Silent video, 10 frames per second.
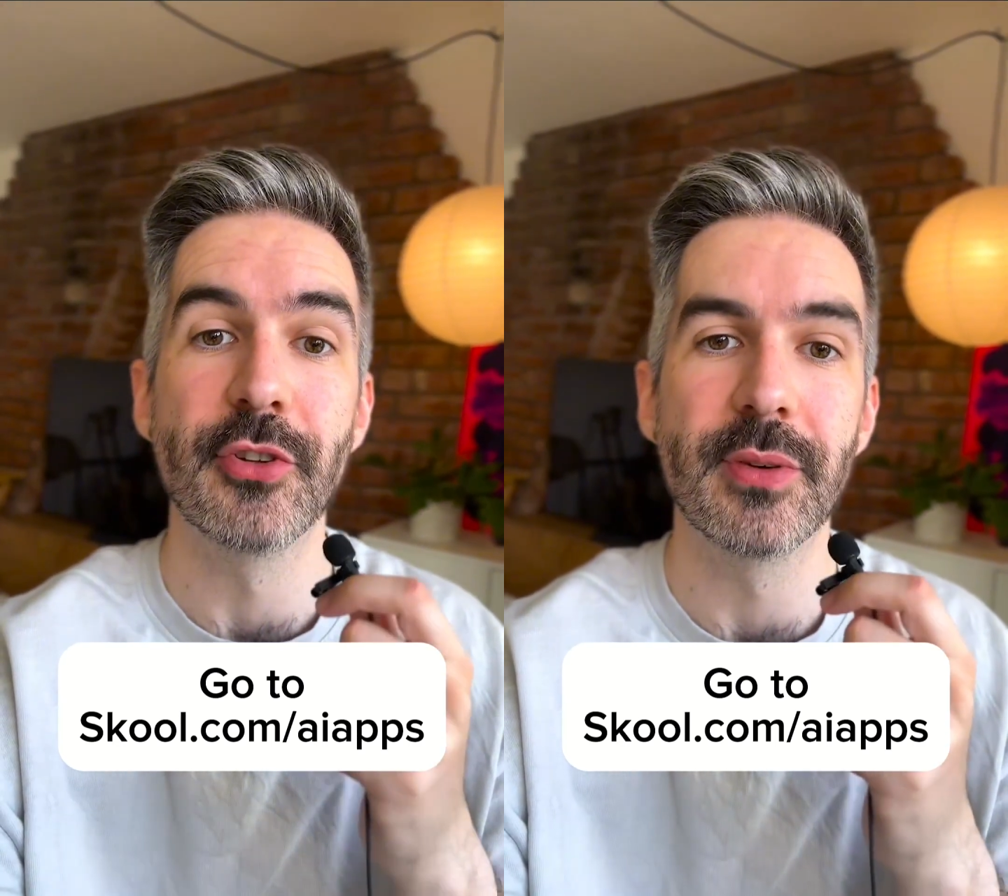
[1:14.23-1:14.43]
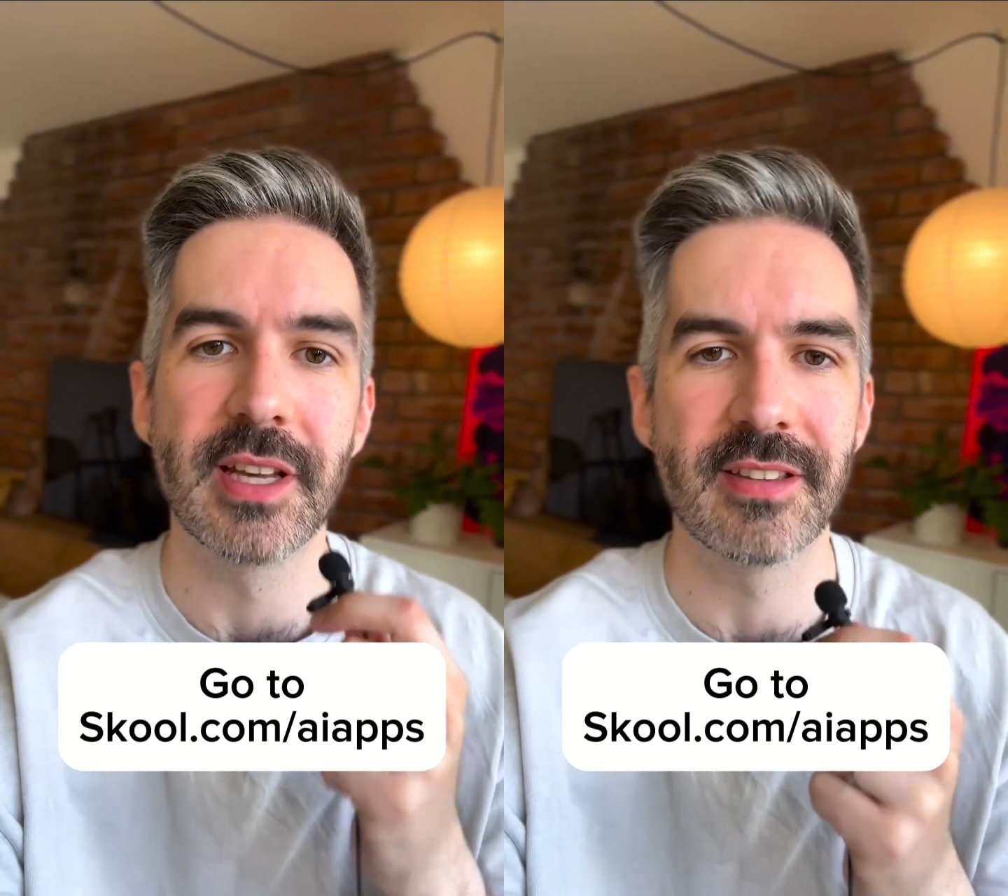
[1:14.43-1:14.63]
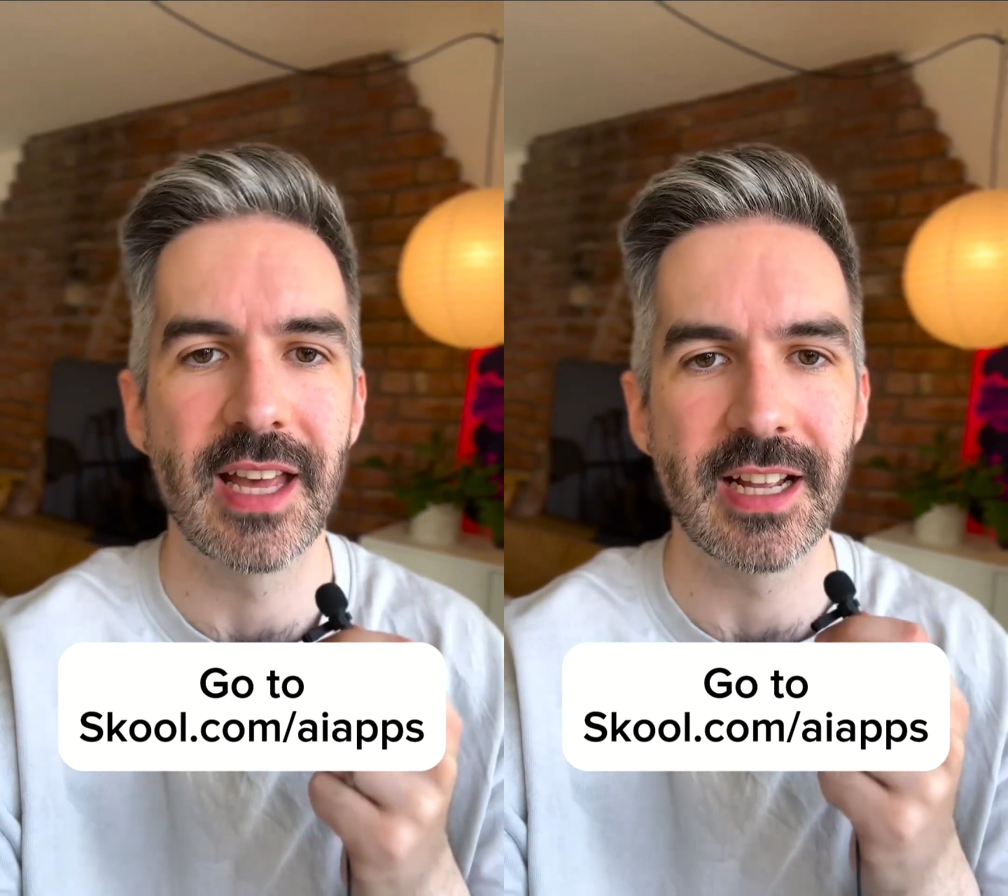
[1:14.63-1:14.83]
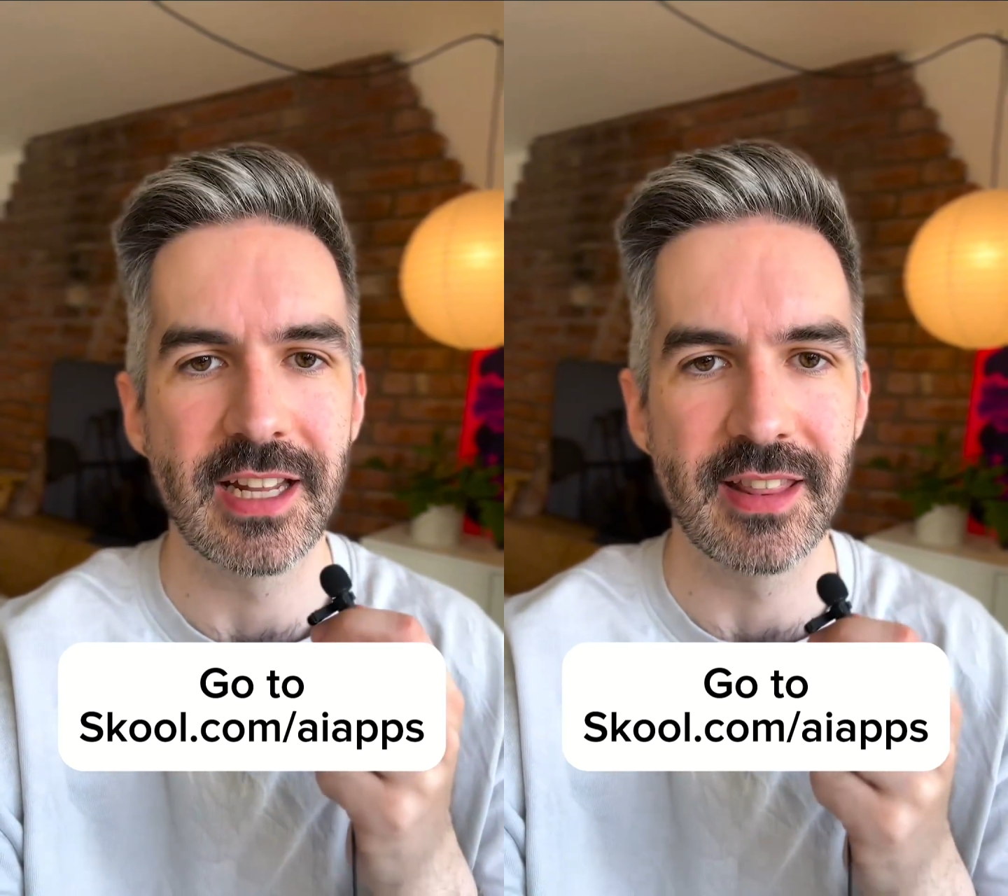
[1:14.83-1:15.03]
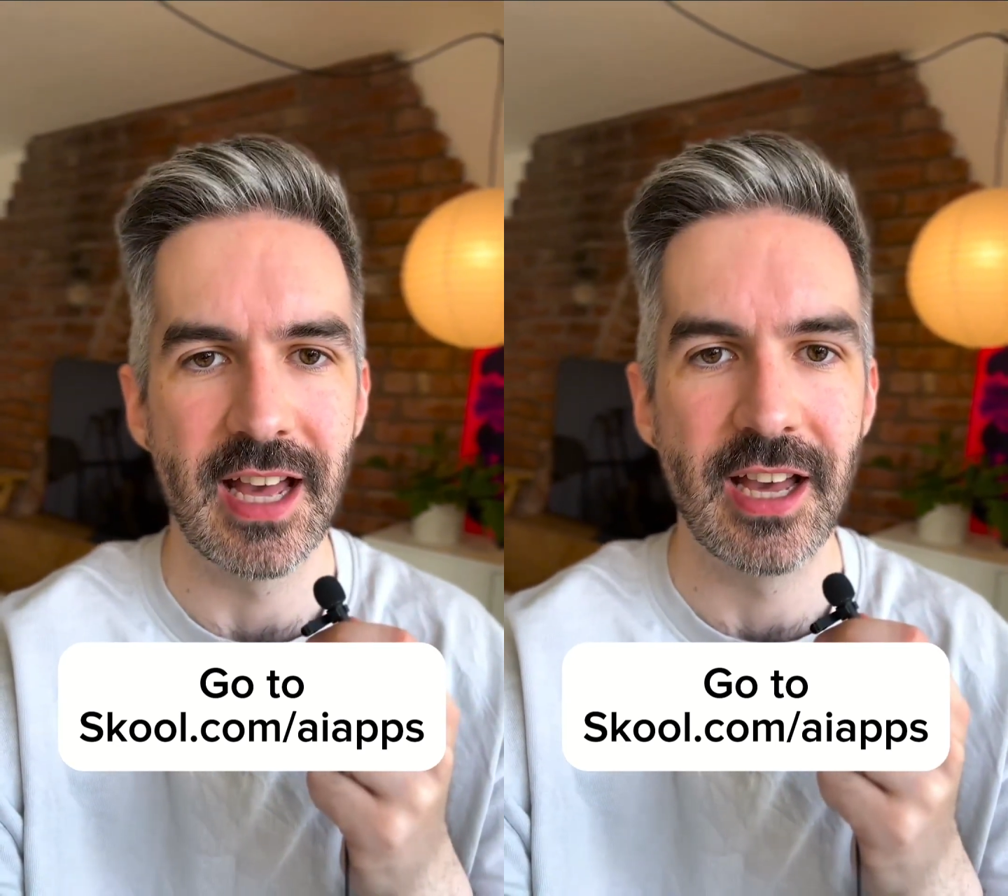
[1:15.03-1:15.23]
do
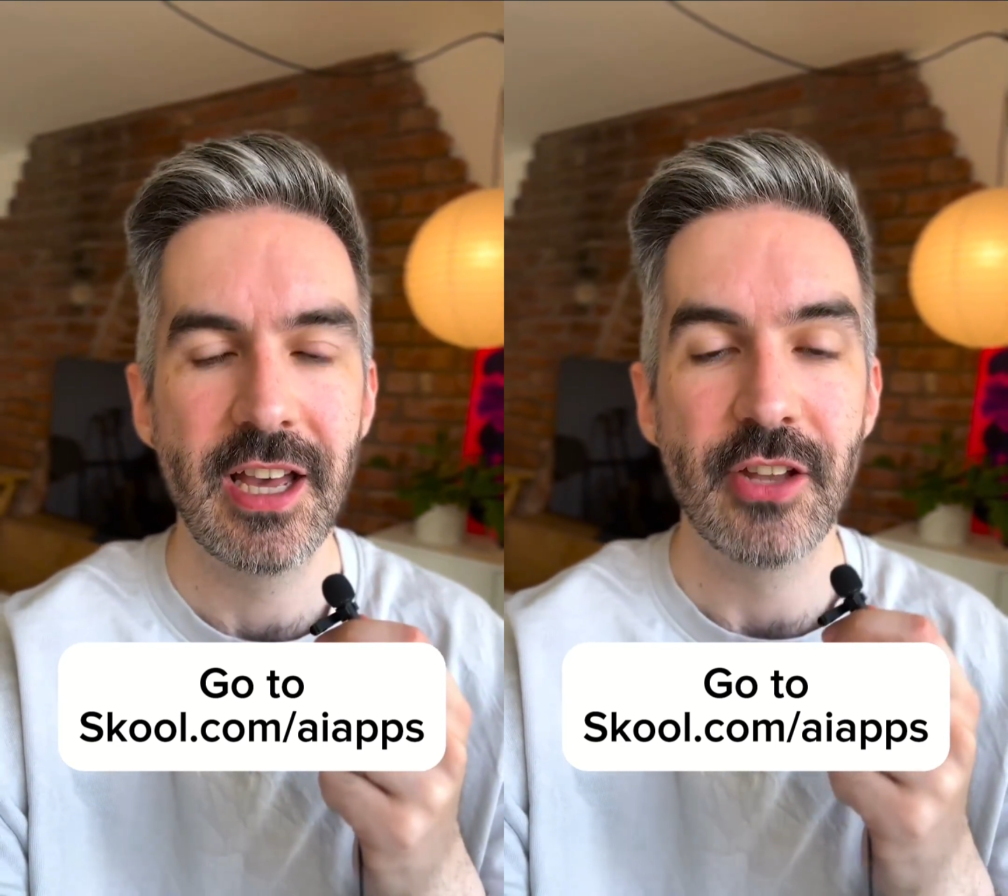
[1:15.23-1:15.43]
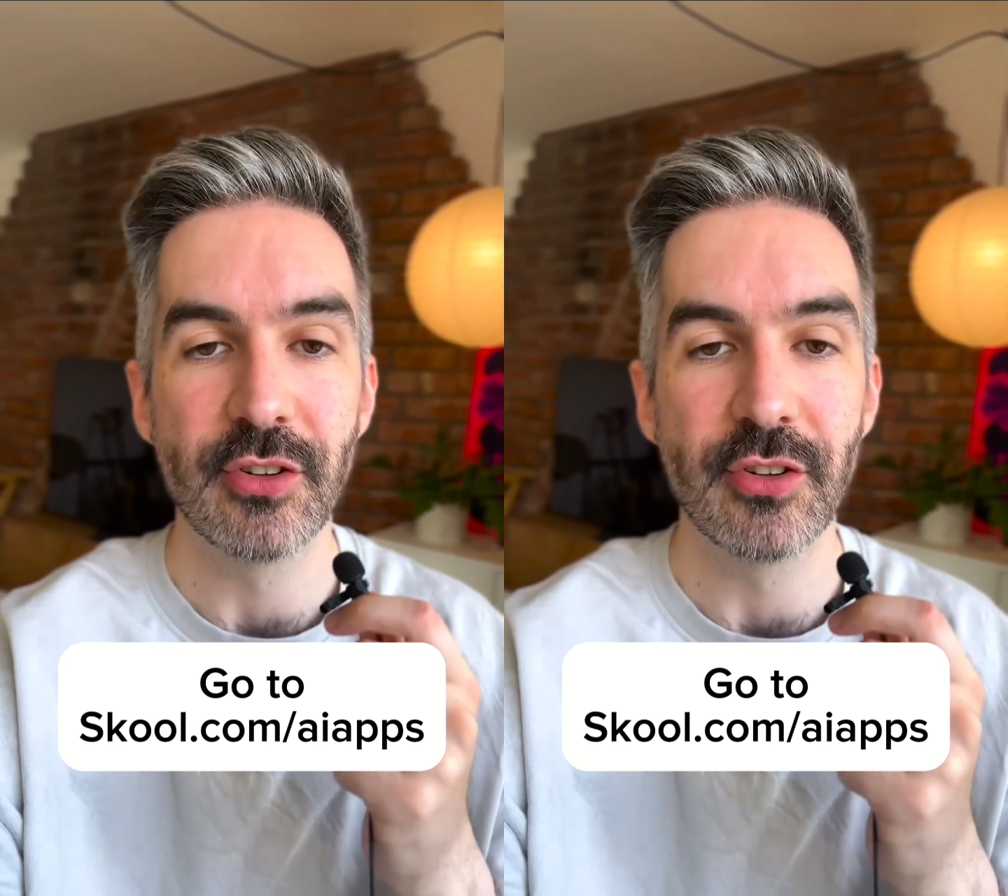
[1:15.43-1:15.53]
exactly that.